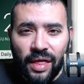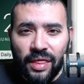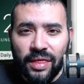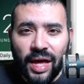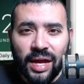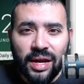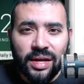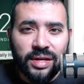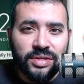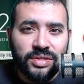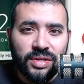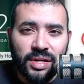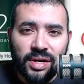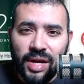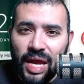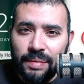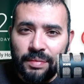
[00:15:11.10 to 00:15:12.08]
That is
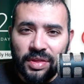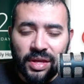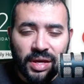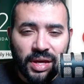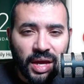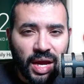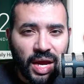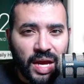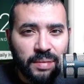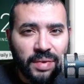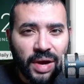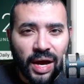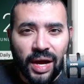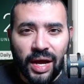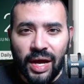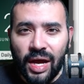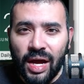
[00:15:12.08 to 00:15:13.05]
the name of the game.
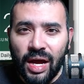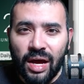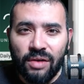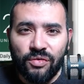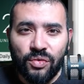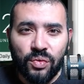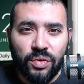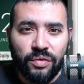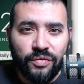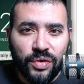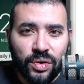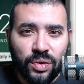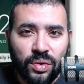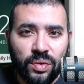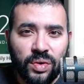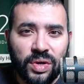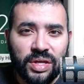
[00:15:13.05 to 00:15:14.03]
I have
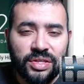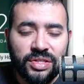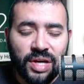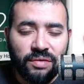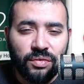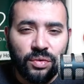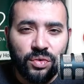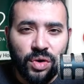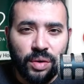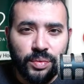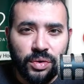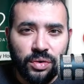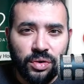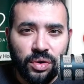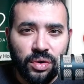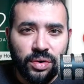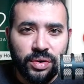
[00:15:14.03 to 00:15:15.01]
reviewed several
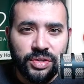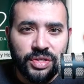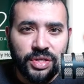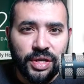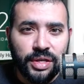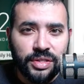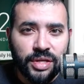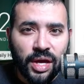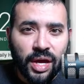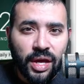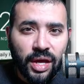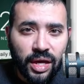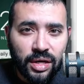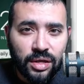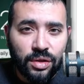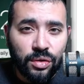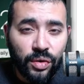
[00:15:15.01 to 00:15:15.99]
cryptocurrencies,
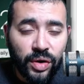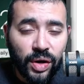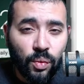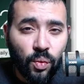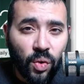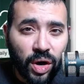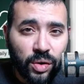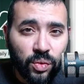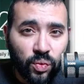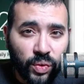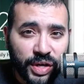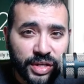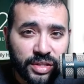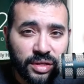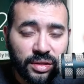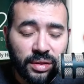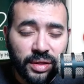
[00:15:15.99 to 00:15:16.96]
including one
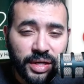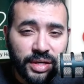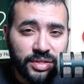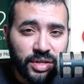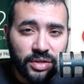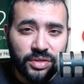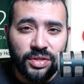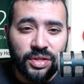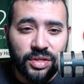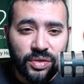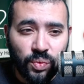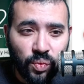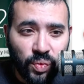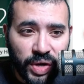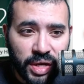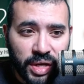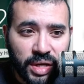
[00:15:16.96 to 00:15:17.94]
recently just this
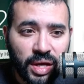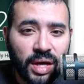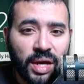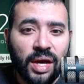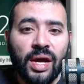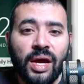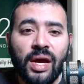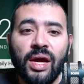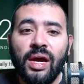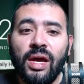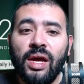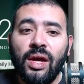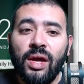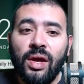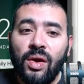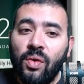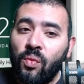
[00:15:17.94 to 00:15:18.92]
week
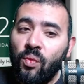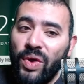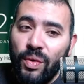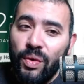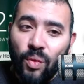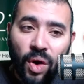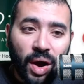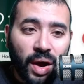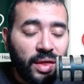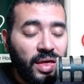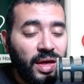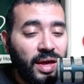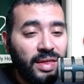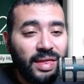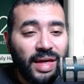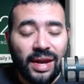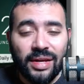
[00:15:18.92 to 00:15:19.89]
we want
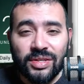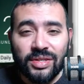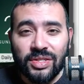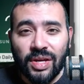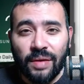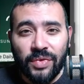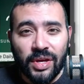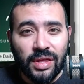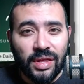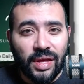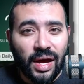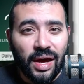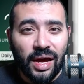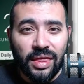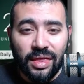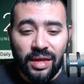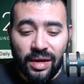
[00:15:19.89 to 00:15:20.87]
that is something
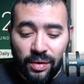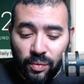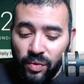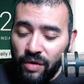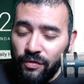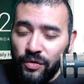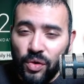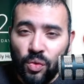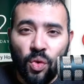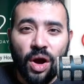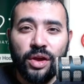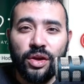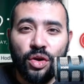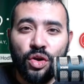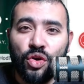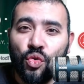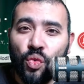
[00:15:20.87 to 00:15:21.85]
that I think if you want
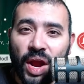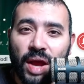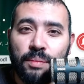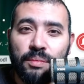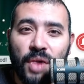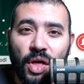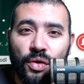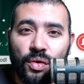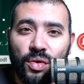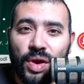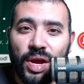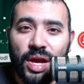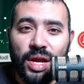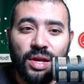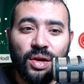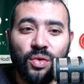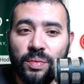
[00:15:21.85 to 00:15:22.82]
your grandmother
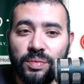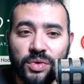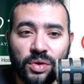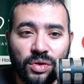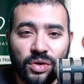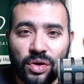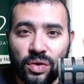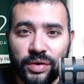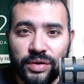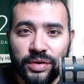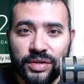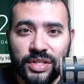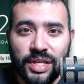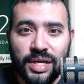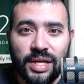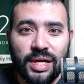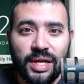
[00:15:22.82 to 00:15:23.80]
in
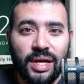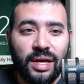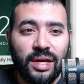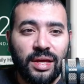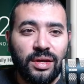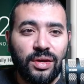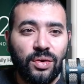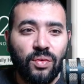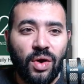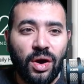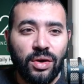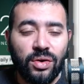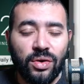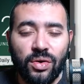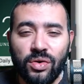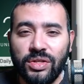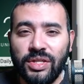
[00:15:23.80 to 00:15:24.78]
cryptocurrency and you
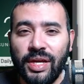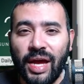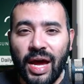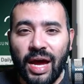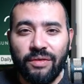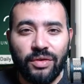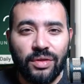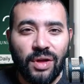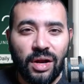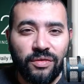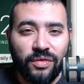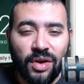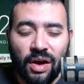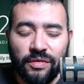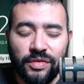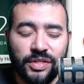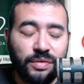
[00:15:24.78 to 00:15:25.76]
want her to have a lot of
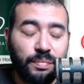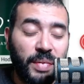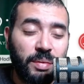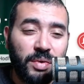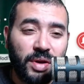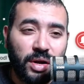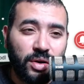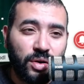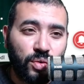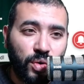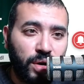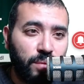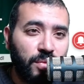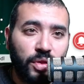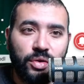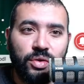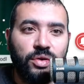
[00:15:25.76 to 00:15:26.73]
confidence, maybe not your
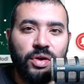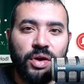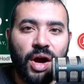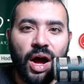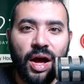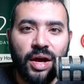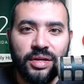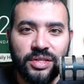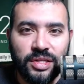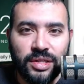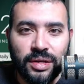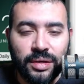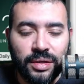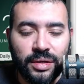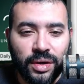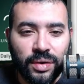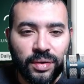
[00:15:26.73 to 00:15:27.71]
grandmother, your aunt,
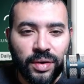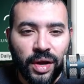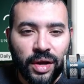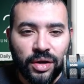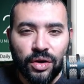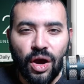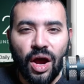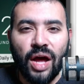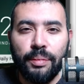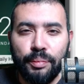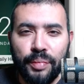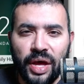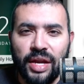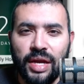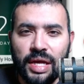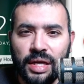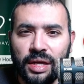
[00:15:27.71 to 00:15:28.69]
you know, your aunt
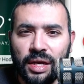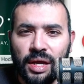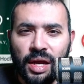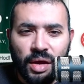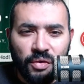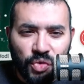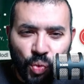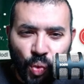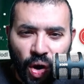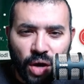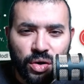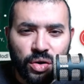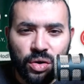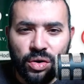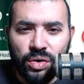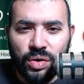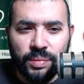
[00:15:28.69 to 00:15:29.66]
Betty. If you want
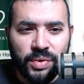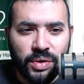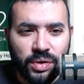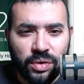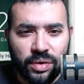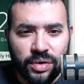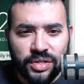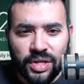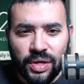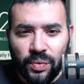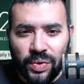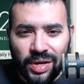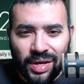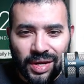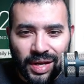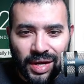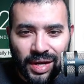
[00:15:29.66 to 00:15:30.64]
her in cryptocurrency,
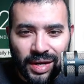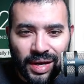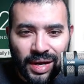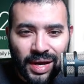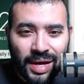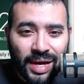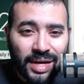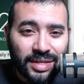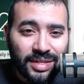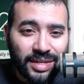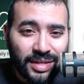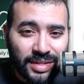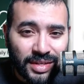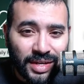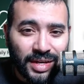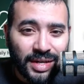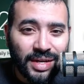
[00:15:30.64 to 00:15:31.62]
we need to
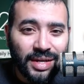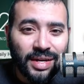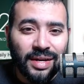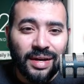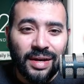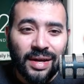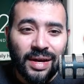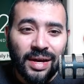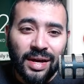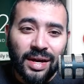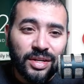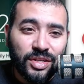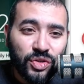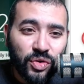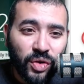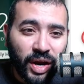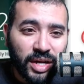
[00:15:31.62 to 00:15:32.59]
see
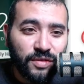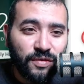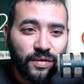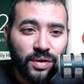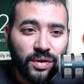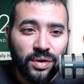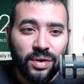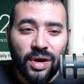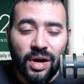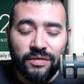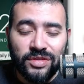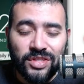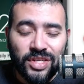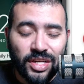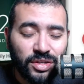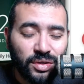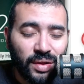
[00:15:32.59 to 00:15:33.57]
transfer
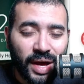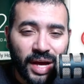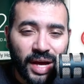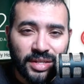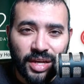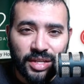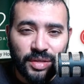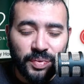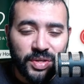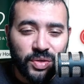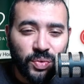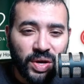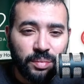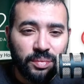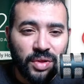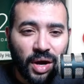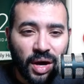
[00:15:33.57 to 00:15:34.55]
of digital assets
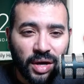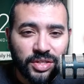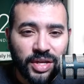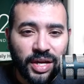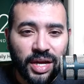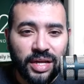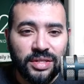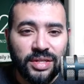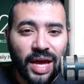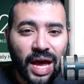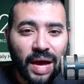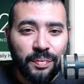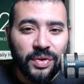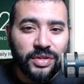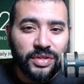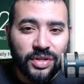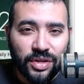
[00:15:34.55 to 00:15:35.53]
between blockchains
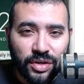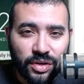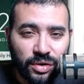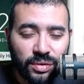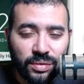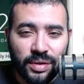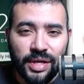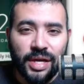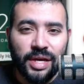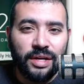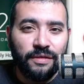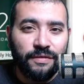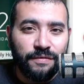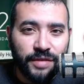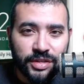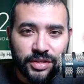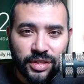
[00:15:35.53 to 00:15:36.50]
happen securely and
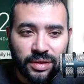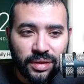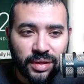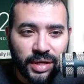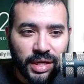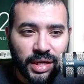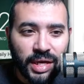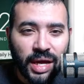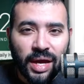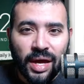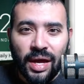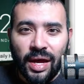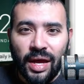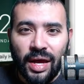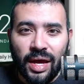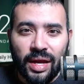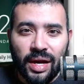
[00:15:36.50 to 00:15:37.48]
efficiently.
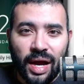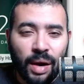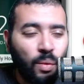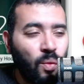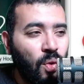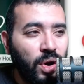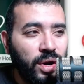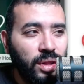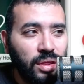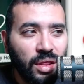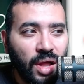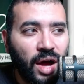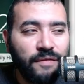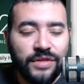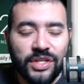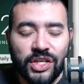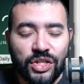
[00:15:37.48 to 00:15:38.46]
And I would
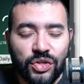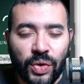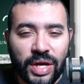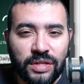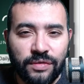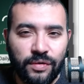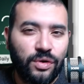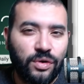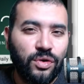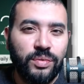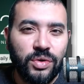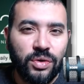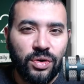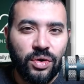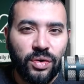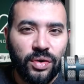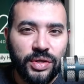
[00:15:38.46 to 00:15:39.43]
love to transfer
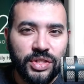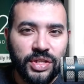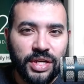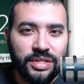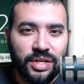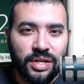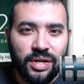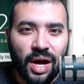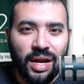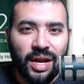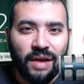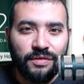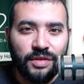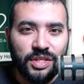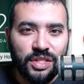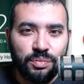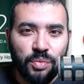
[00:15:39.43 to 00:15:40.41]
cryptocurrencies and not
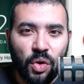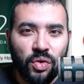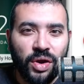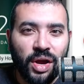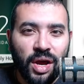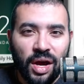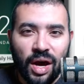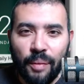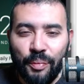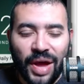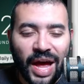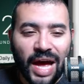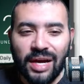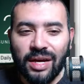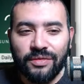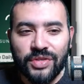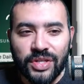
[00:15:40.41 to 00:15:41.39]
have to smoke a
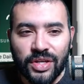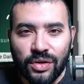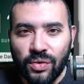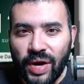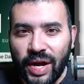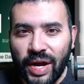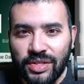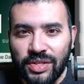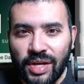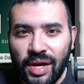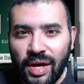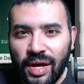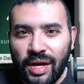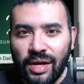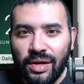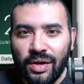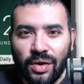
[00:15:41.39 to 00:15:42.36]
pack of cigarettes,
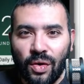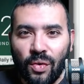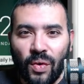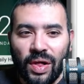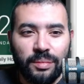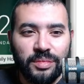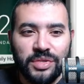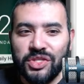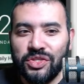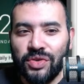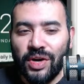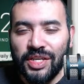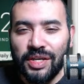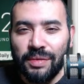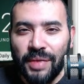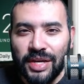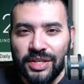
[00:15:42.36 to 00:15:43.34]
you know, while I'm
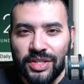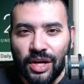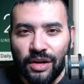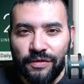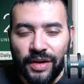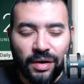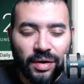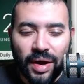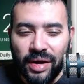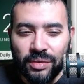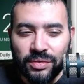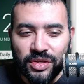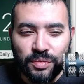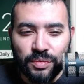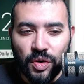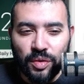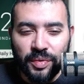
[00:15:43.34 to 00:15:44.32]
stressing myself out. I
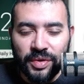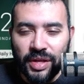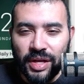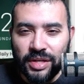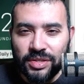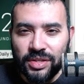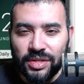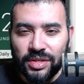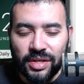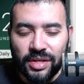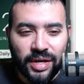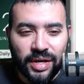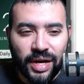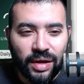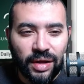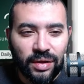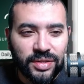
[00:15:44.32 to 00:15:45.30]
don't smoke, but that's just an
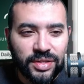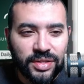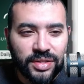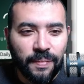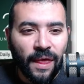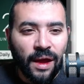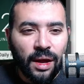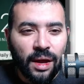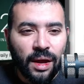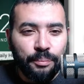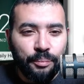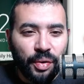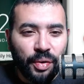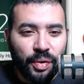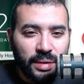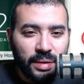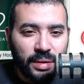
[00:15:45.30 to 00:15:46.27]
analogy.
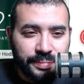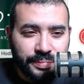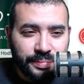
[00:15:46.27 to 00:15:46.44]
But